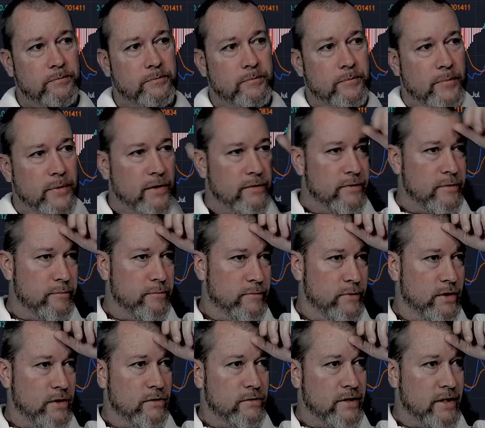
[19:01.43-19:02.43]
But if it,
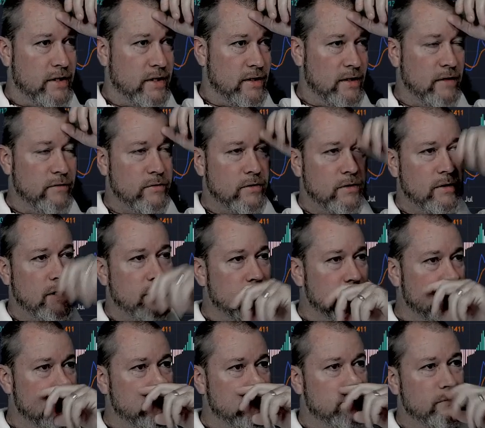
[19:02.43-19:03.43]
you know, take it level to
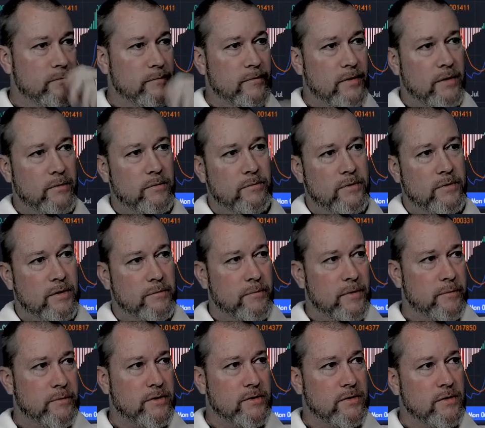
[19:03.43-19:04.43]
level, I would
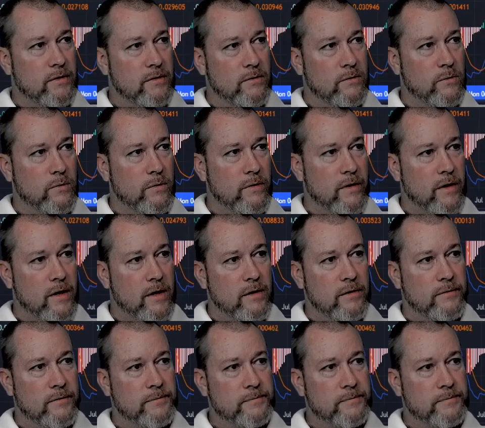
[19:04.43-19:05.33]
maybe just ignore that.